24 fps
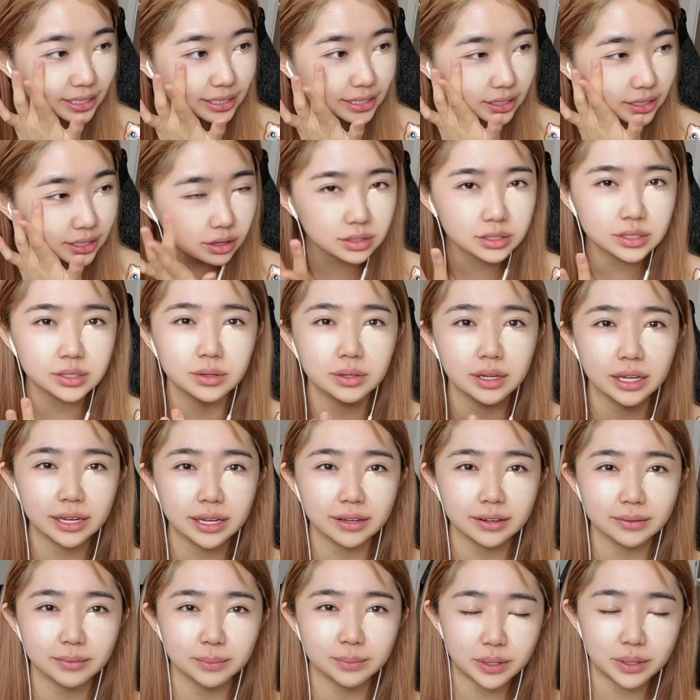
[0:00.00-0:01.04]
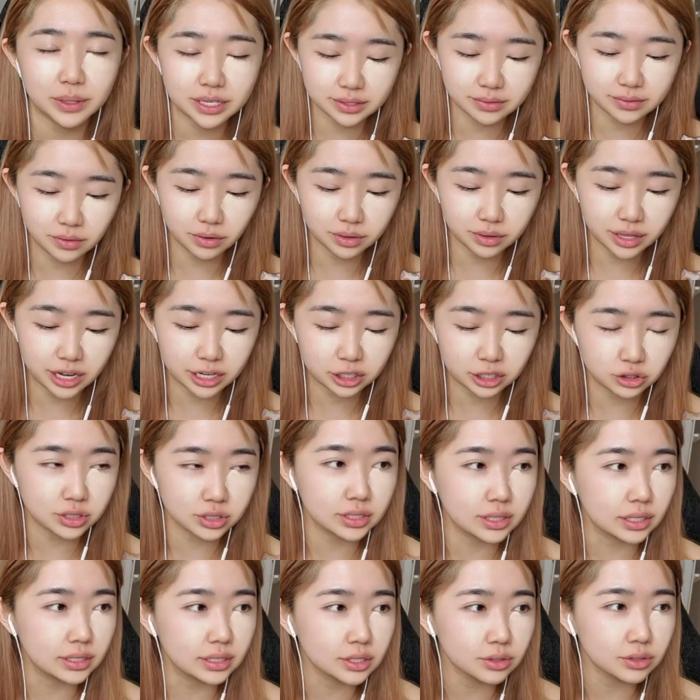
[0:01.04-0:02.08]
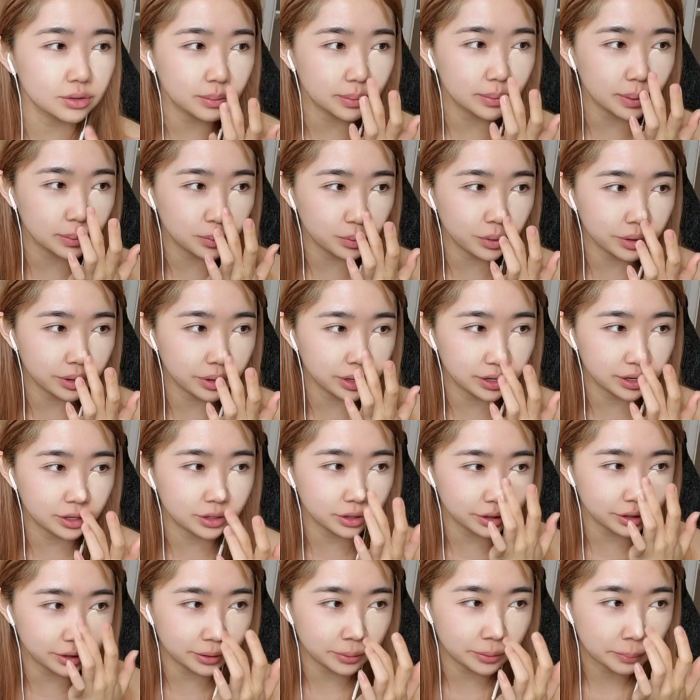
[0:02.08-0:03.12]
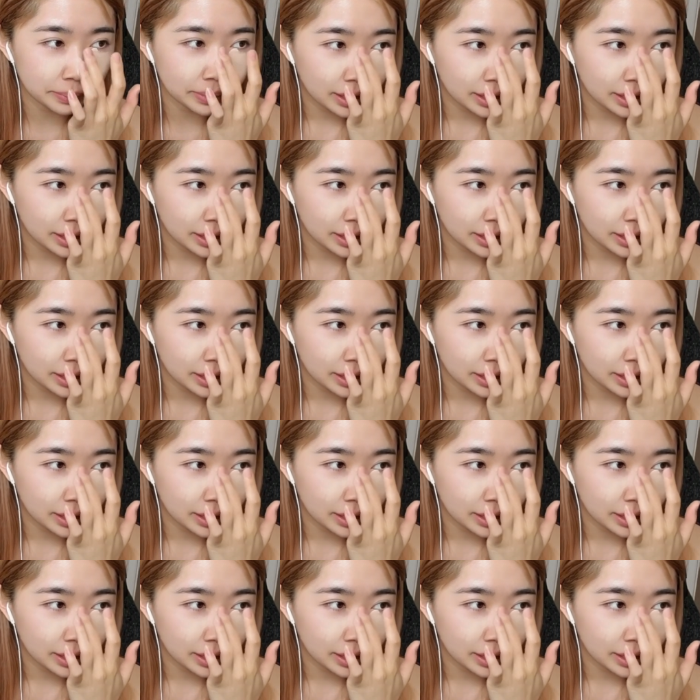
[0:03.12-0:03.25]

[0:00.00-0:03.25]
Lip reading: and also like because of all the extra sunscreen I'm wearing under,